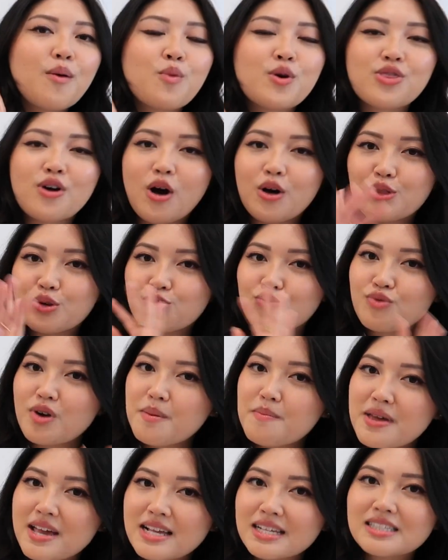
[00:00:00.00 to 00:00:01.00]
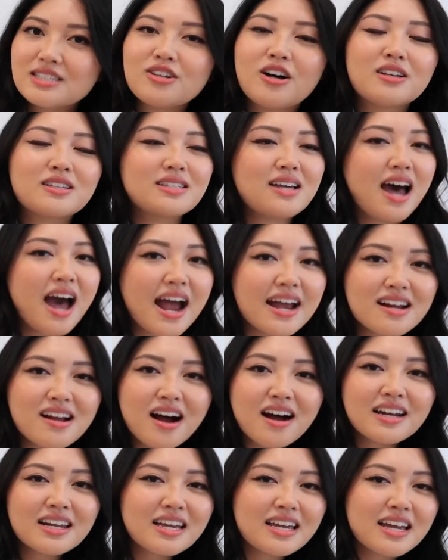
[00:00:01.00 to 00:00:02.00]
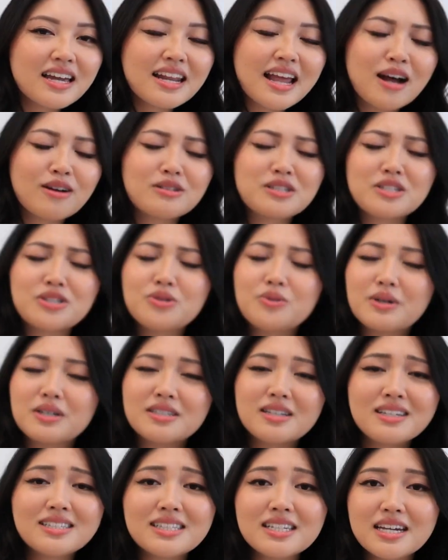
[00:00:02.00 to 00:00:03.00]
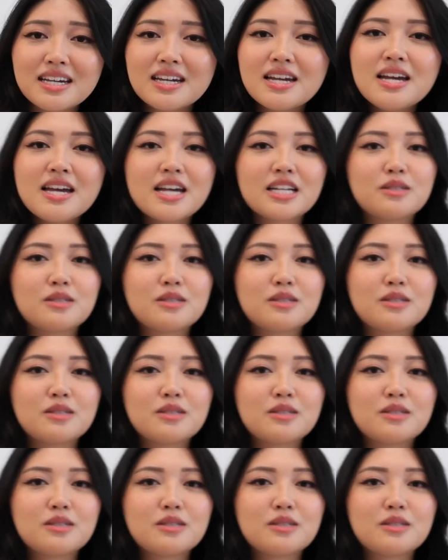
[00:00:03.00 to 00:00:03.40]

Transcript: with all the ribbons all tied on it and how Dior does it.